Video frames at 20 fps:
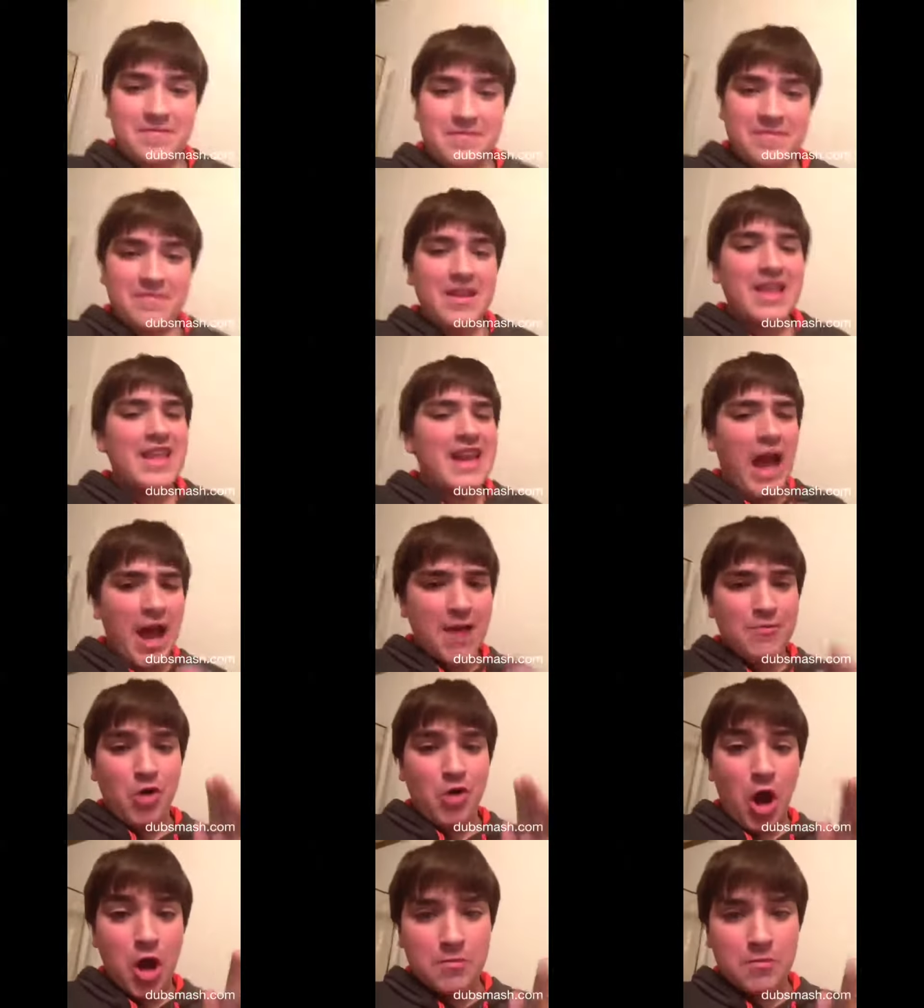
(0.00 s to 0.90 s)
and
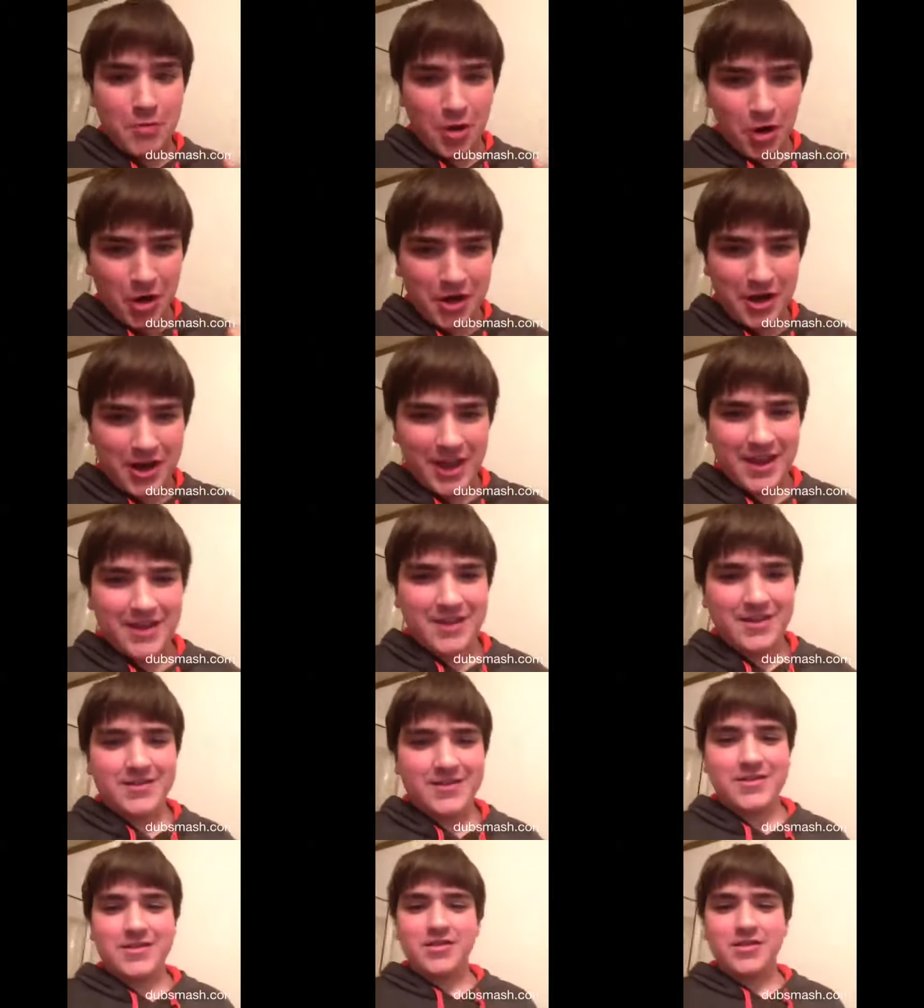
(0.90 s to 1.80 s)
I'm Ron
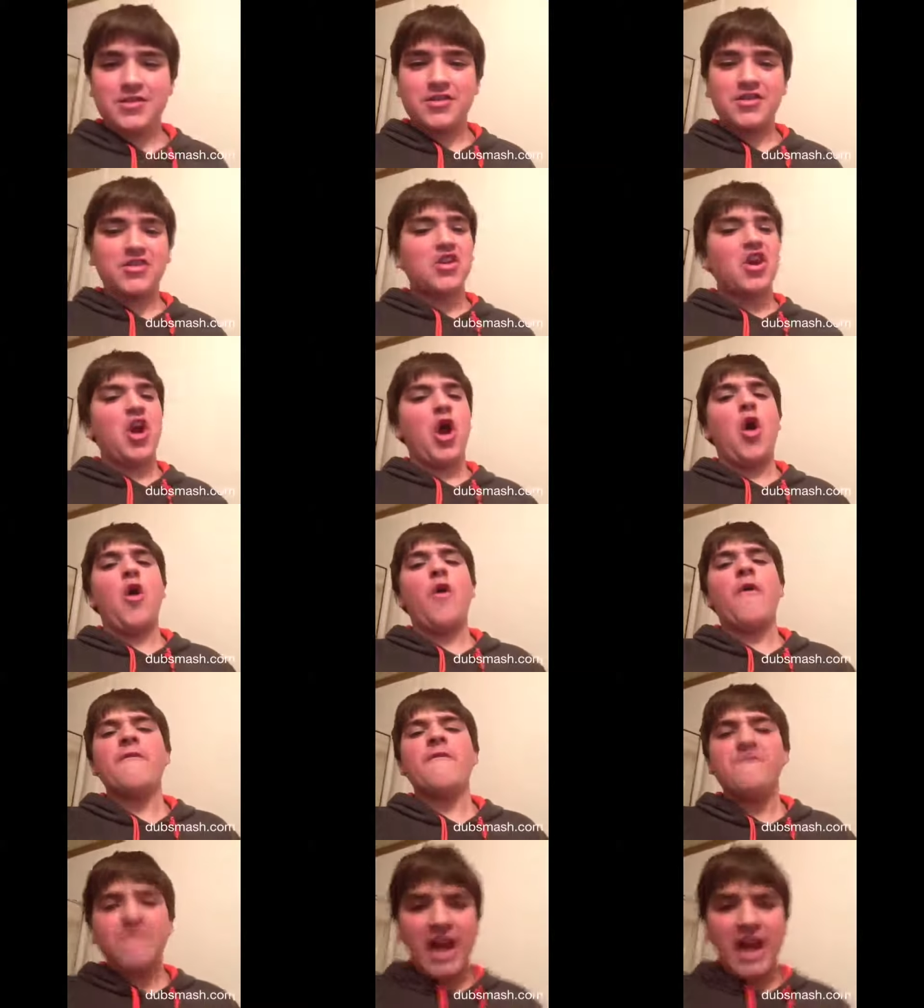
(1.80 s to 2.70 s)
Burgundy.
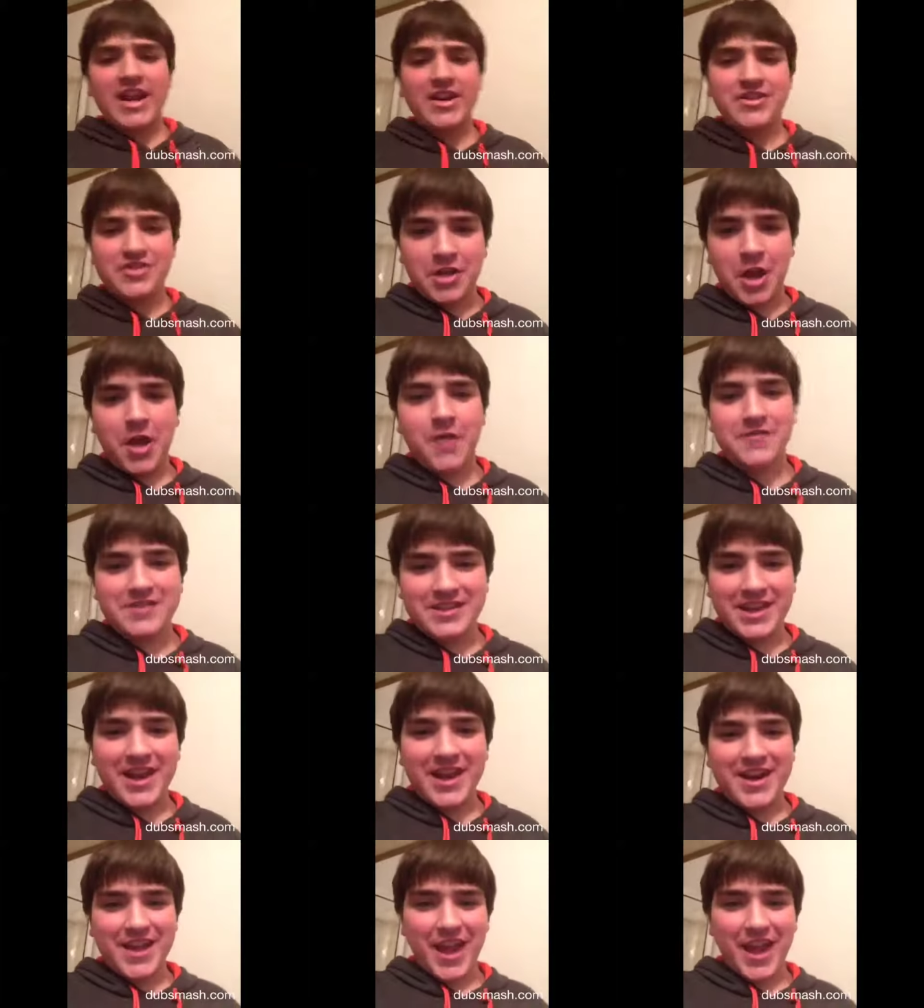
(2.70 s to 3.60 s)
Go fuck
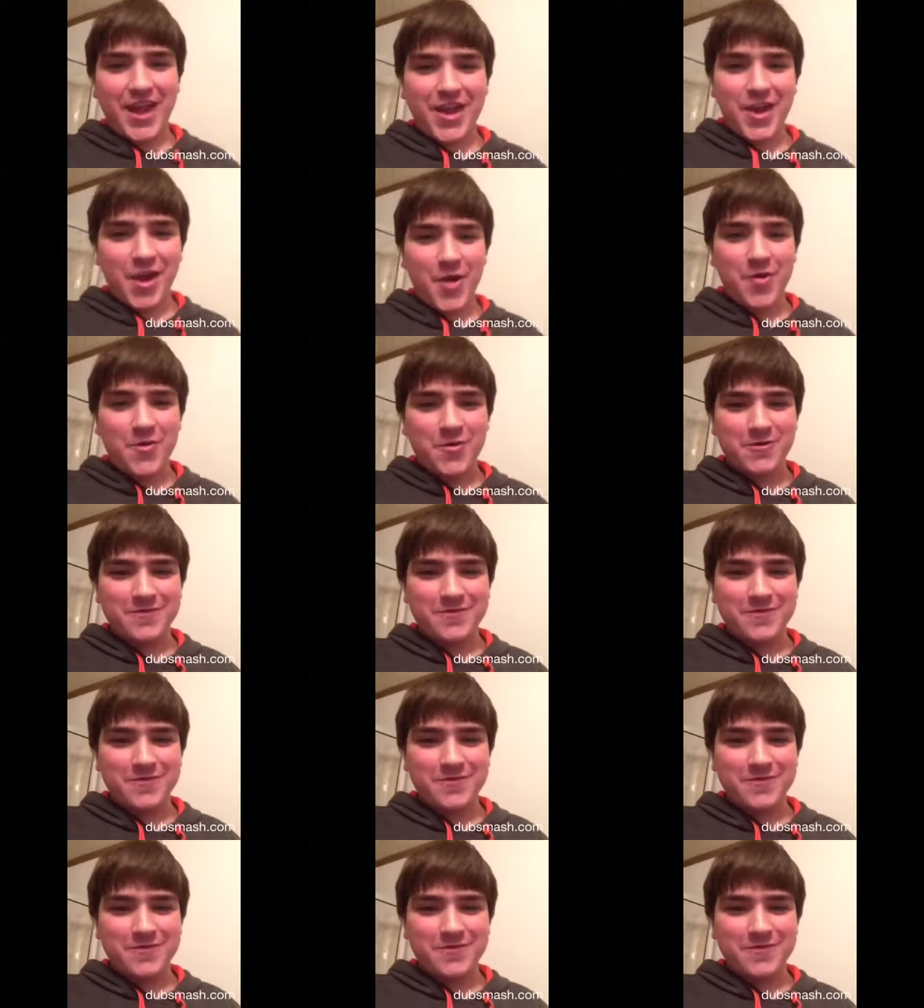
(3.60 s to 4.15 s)
yourself, San Diego.